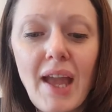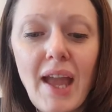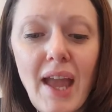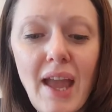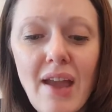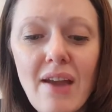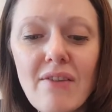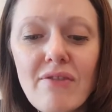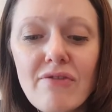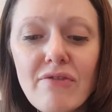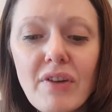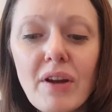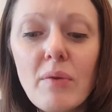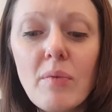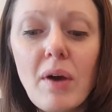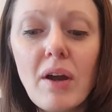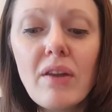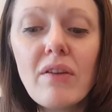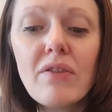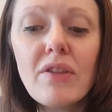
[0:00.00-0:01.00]
every
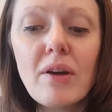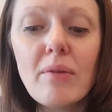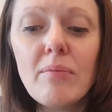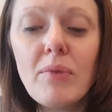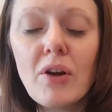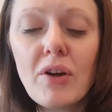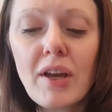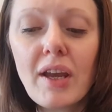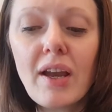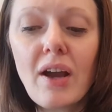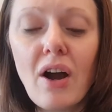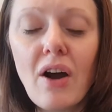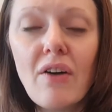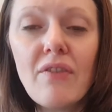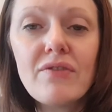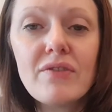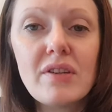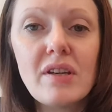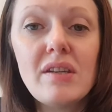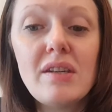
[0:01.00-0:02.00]
one of them looking
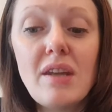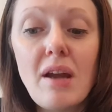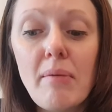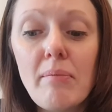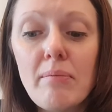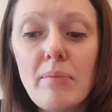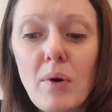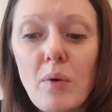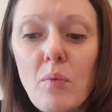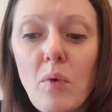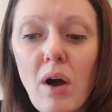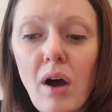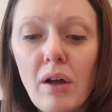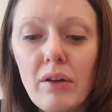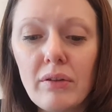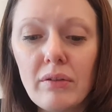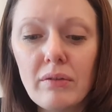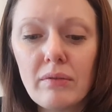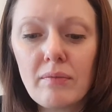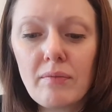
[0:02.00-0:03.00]
after number
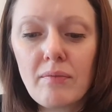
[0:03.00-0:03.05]
one.